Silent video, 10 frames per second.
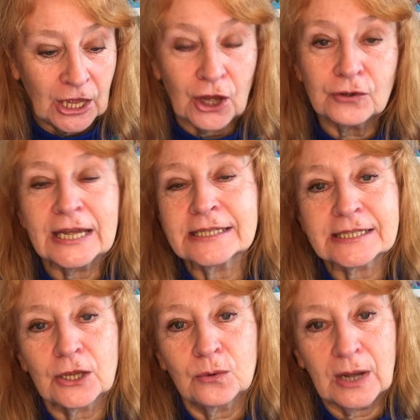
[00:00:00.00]
okay,
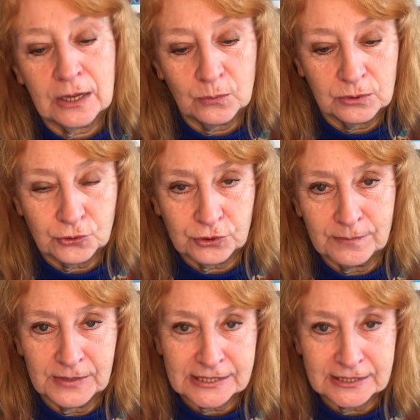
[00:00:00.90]
so I will
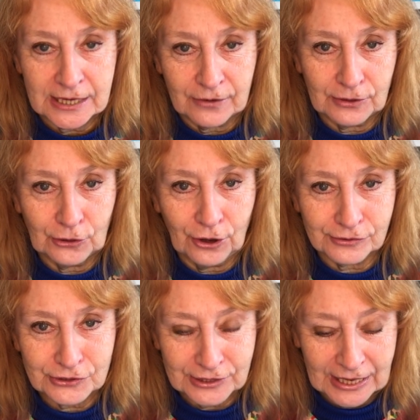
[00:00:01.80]
trim this down a
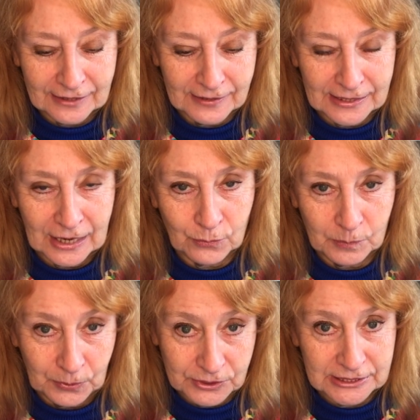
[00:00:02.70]
lot, and then I will
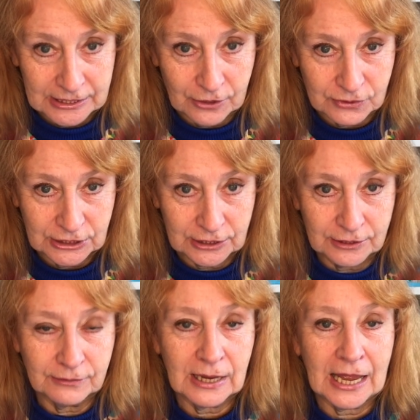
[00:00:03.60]
put it out to
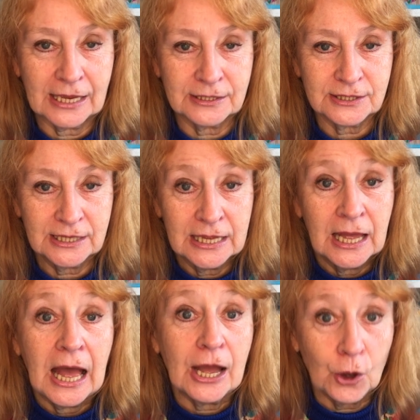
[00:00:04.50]
you, and
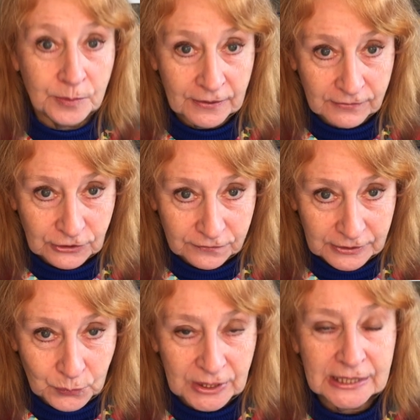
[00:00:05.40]
I hope you have a lovely
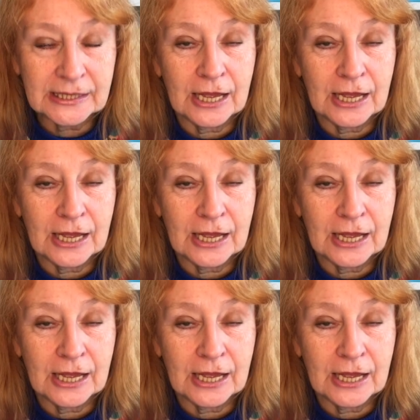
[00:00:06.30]
week.